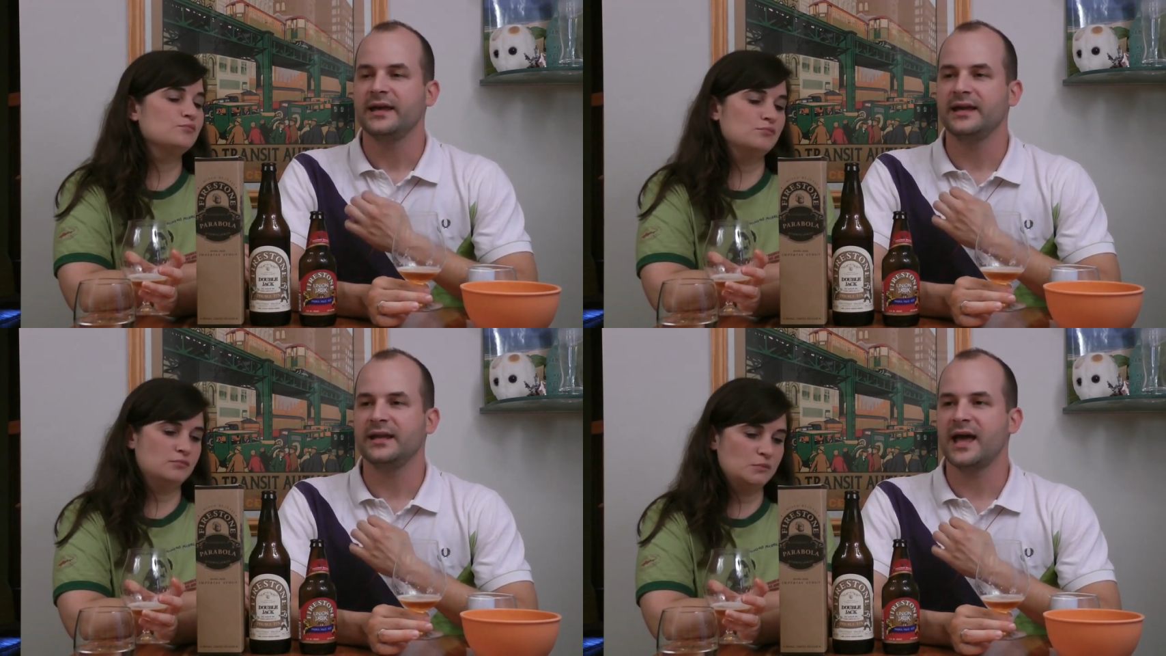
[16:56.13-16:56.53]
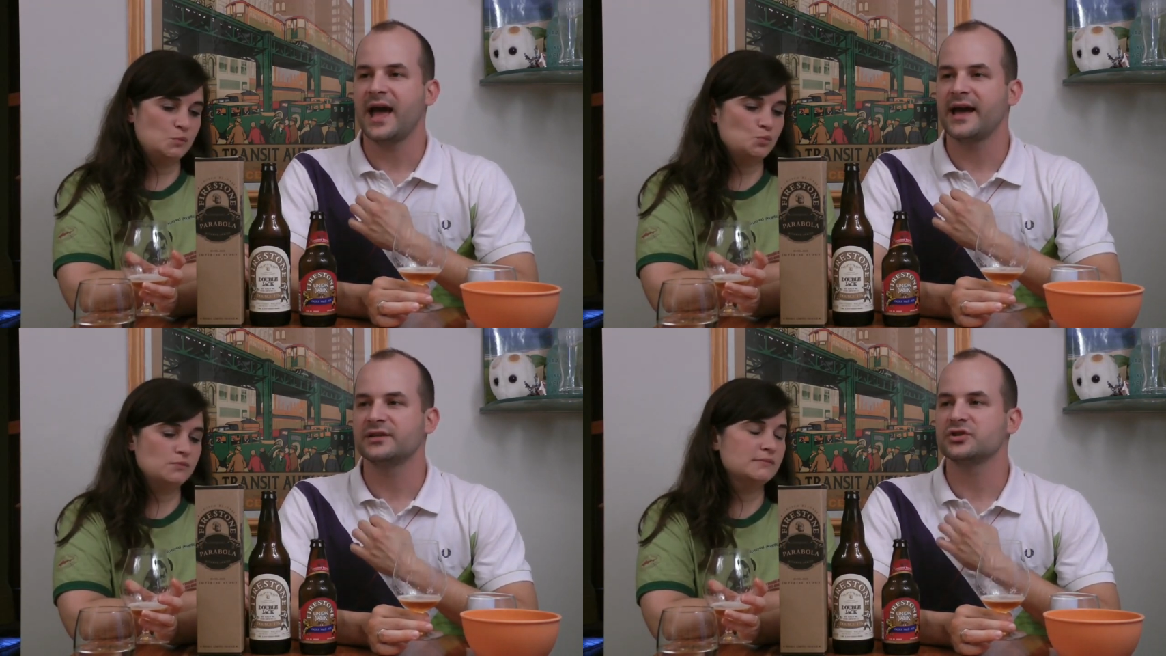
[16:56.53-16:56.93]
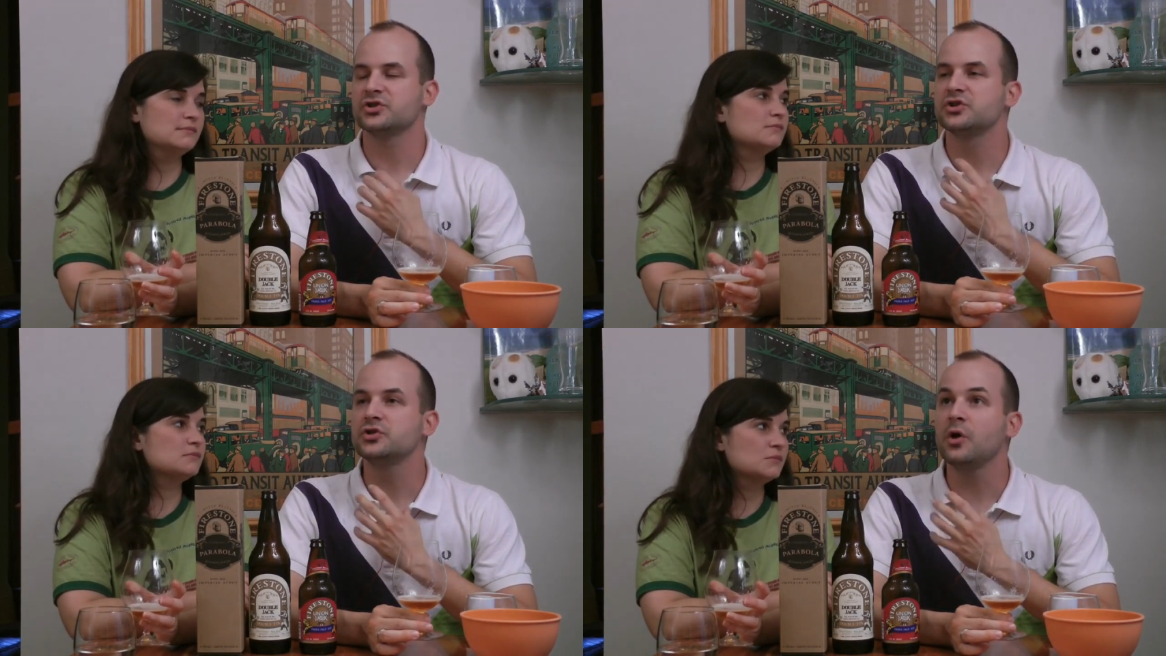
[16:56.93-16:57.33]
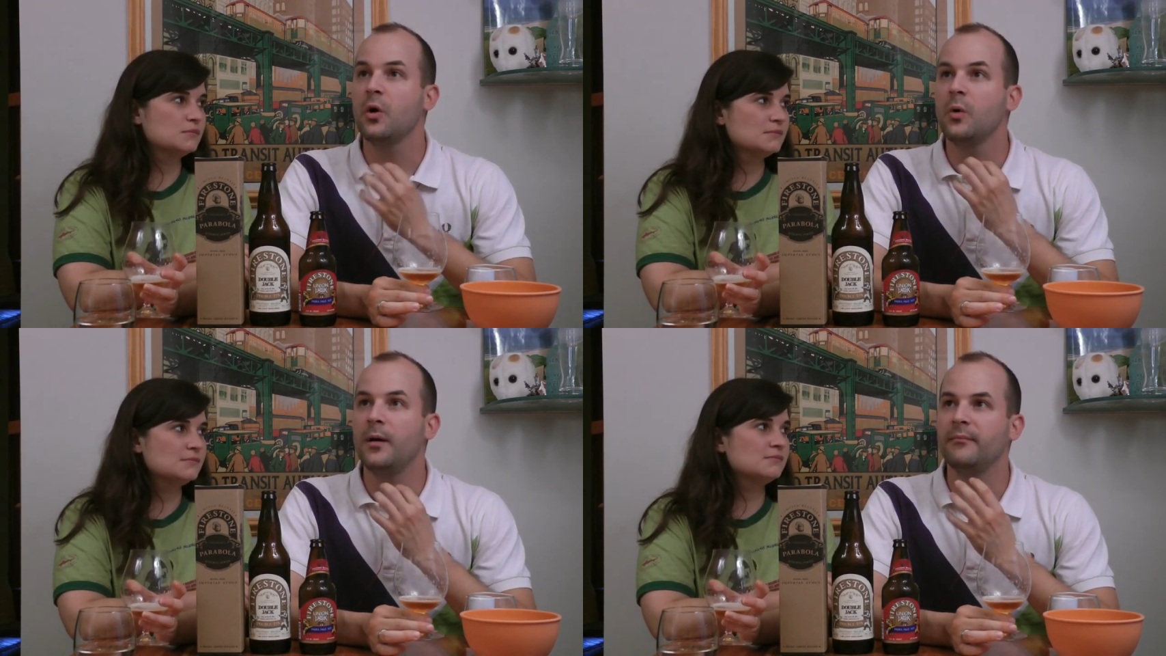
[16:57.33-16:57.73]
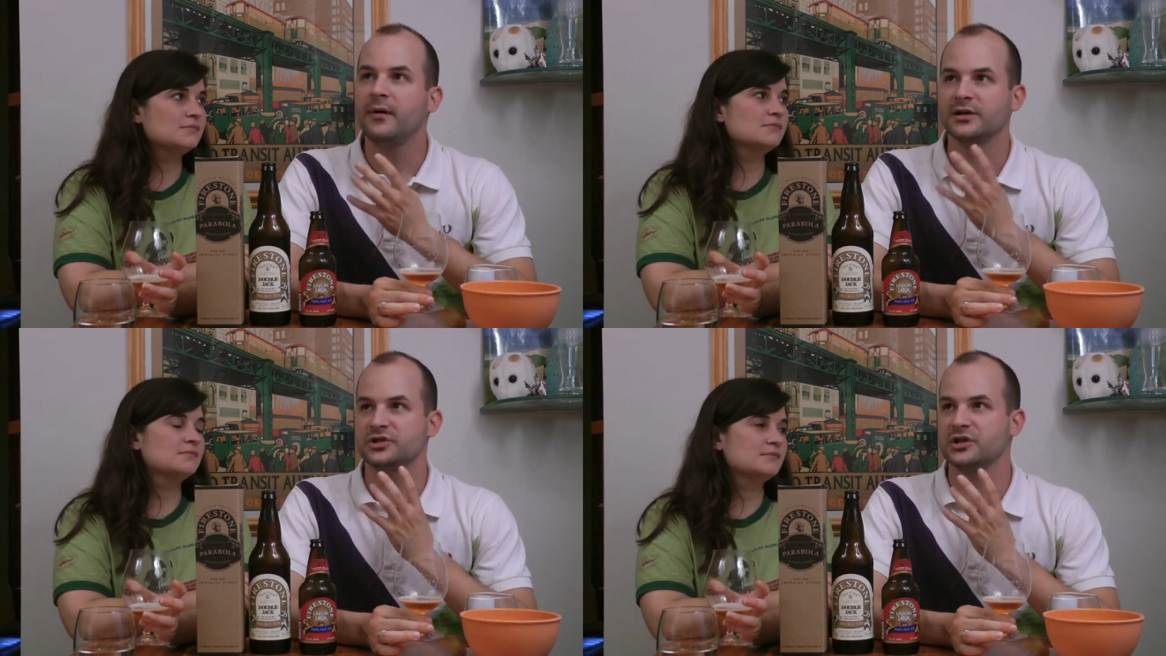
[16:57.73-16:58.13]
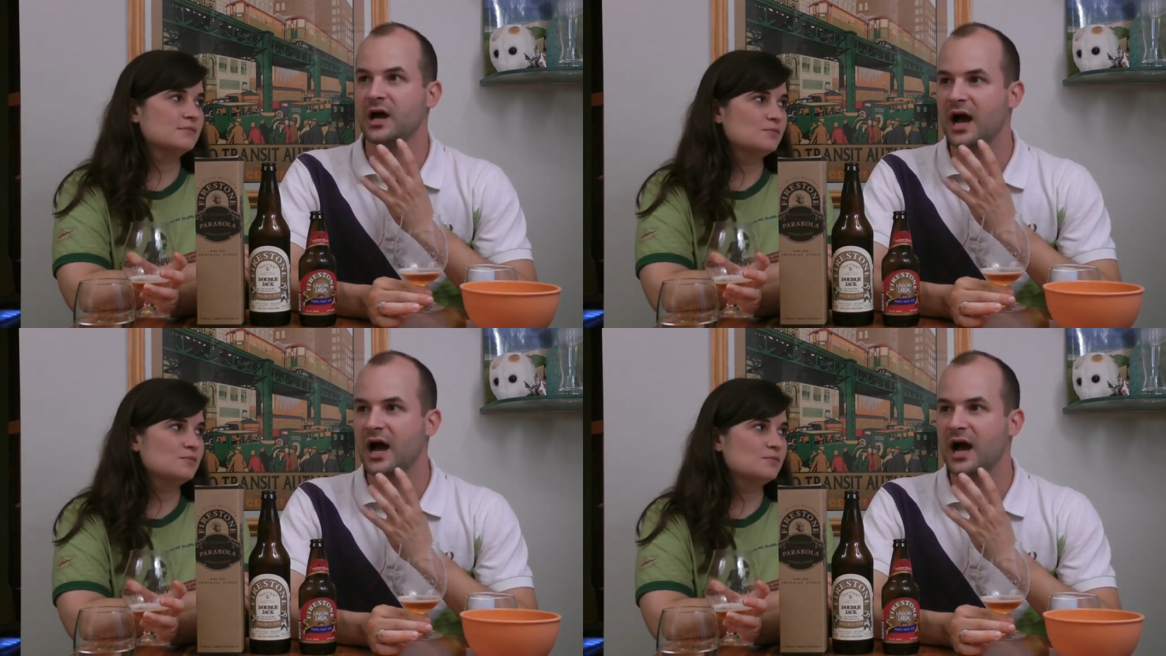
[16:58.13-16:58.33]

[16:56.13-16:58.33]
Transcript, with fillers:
Speaker 1: It has so much